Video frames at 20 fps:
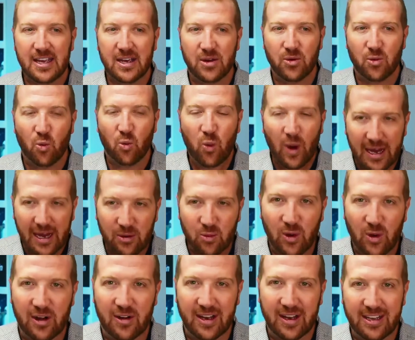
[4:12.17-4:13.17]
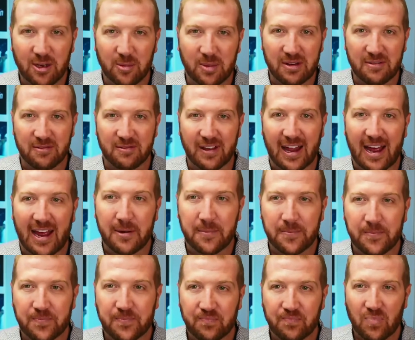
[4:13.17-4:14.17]
when we're a little bit flat,
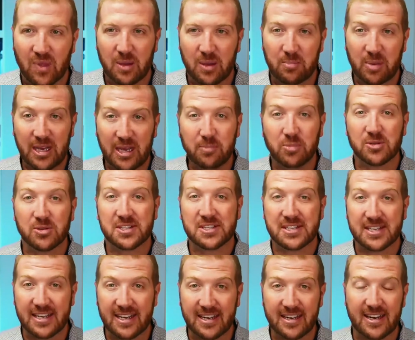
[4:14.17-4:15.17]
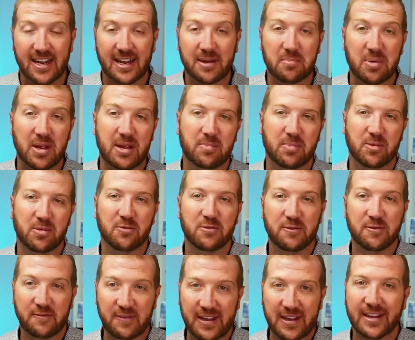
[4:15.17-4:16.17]
people see it and people
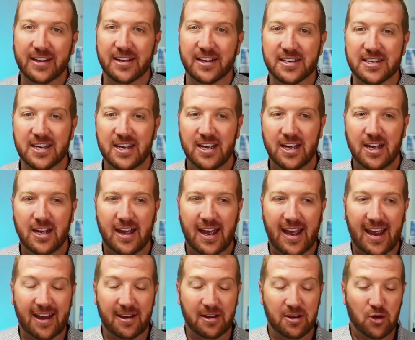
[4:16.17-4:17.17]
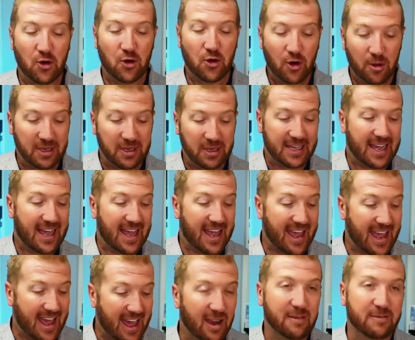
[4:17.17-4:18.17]
feel it, and normally a
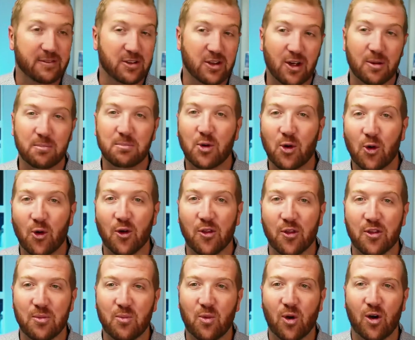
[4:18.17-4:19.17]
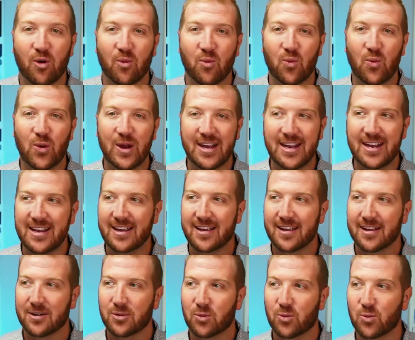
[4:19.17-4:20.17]
hell of a lot more than what
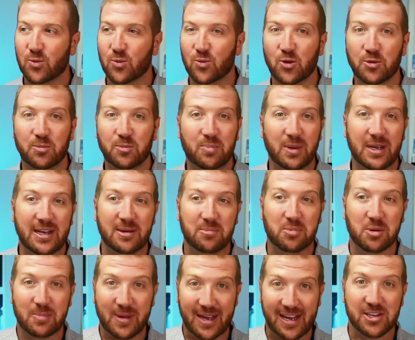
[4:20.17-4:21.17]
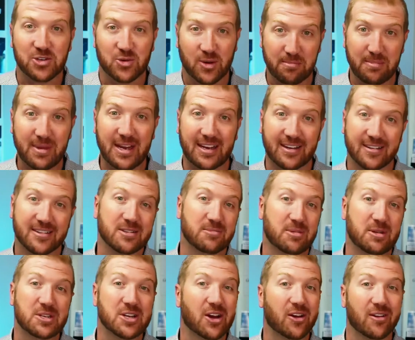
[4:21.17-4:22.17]
we would be prepared to admit, to
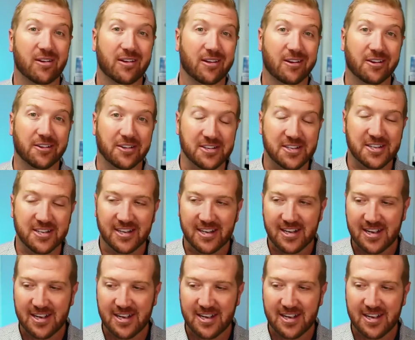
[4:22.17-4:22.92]
be totally honest.